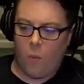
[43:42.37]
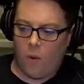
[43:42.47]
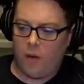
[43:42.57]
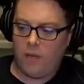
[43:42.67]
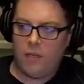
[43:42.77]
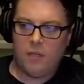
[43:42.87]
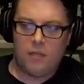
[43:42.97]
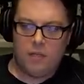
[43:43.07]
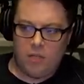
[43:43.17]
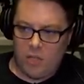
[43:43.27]
One,
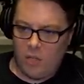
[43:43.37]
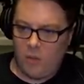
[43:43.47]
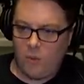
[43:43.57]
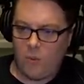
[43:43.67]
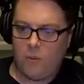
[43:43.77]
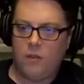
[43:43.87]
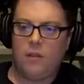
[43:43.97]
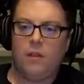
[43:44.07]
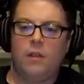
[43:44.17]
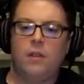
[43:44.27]
two,
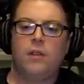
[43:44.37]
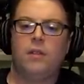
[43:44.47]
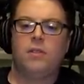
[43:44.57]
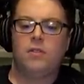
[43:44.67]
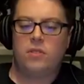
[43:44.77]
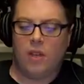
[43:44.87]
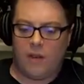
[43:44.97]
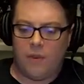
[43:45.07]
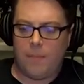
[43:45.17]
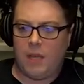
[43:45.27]
son
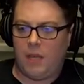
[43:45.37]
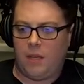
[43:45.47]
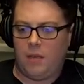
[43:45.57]
of a bee.